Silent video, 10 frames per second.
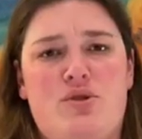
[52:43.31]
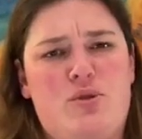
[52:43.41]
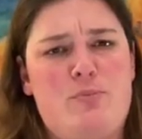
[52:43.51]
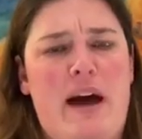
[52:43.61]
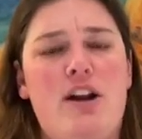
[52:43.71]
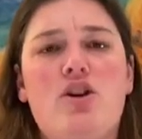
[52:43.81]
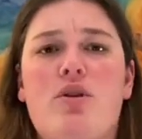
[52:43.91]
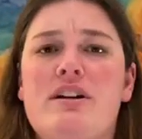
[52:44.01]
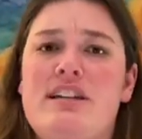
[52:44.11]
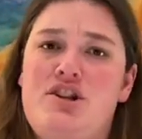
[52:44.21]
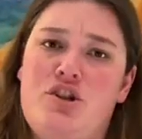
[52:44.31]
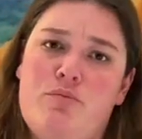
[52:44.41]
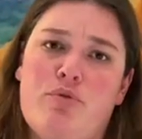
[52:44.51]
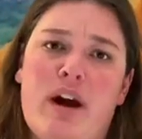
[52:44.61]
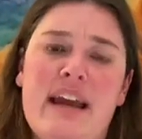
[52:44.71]
so spinal cord tissue,
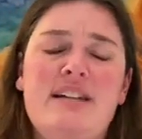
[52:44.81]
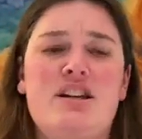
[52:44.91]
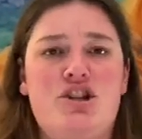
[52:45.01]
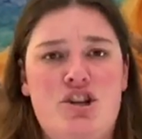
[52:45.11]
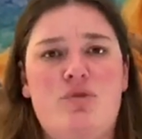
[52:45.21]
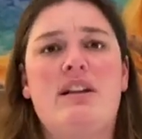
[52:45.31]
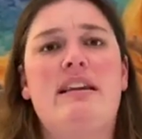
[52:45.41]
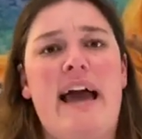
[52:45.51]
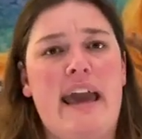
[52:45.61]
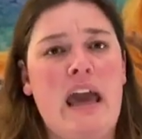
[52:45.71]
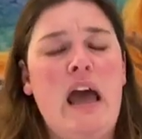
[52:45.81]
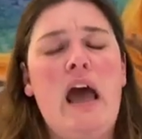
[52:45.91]
brain tissue, the like,